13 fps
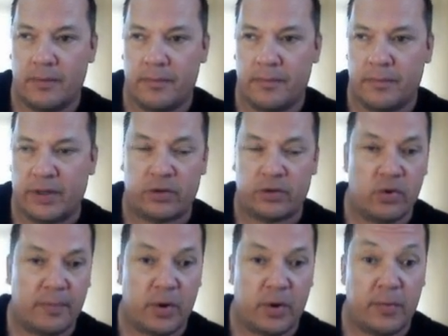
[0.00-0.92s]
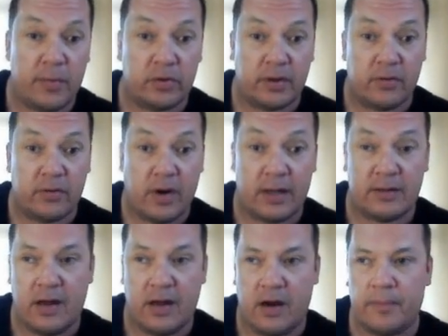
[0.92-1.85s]
what you are promoting right
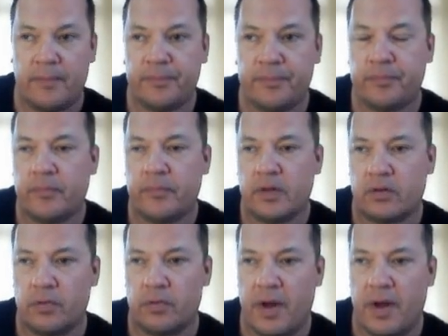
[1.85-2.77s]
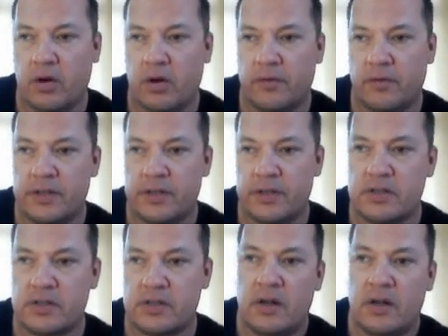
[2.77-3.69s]
now to back office.
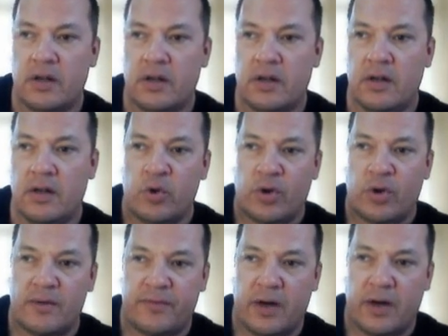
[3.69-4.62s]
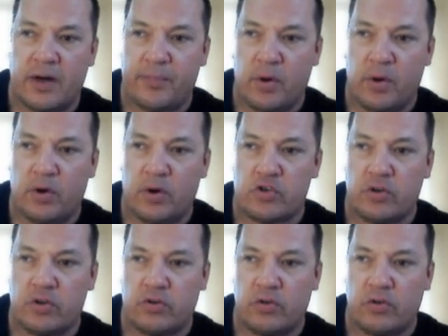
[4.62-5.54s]
You can find
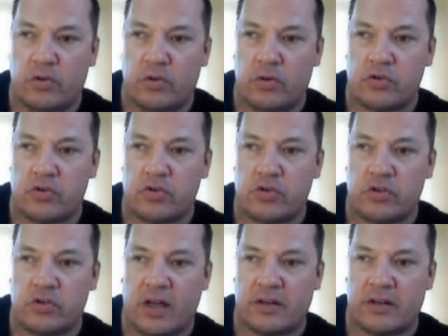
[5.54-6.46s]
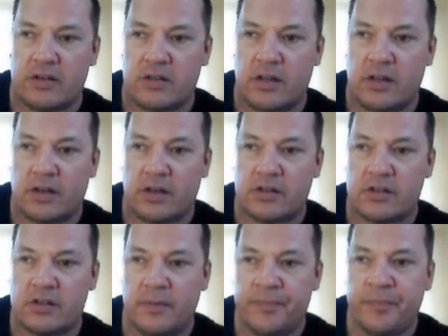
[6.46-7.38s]
promotion tools,
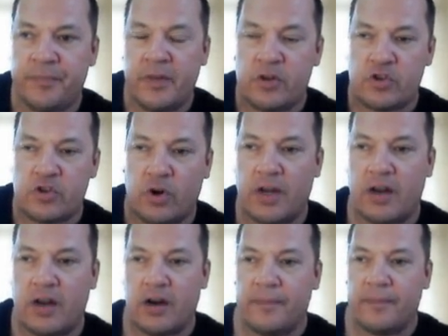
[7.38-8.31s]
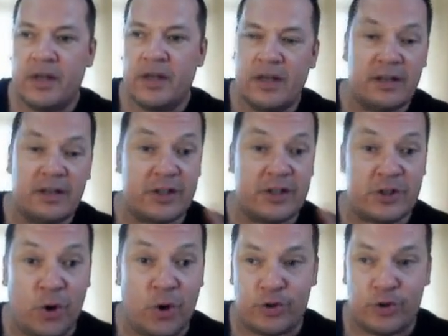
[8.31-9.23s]
statistics. So here, this
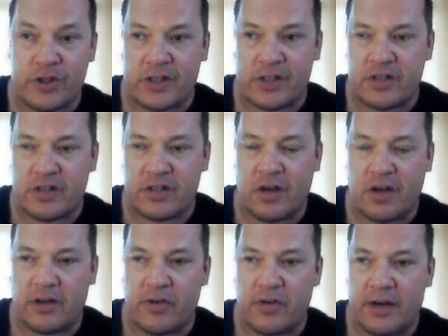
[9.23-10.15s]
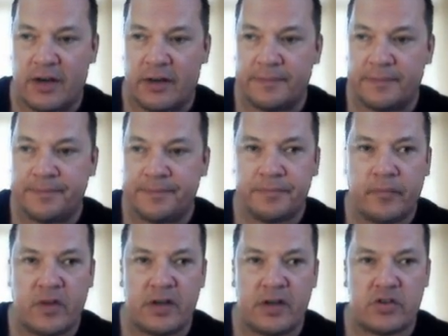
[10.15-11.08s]
bonuses, starter training.
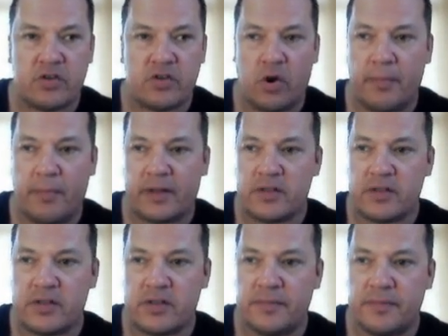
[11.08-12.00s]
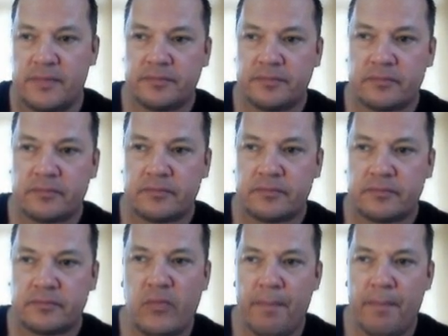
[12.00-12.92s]
There's so much.
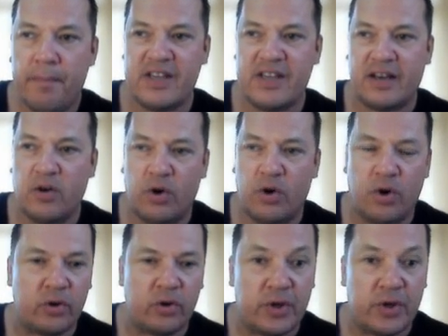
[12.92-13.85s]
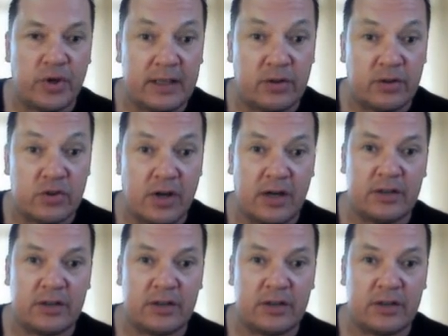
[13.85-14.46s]
Basically, all you need to start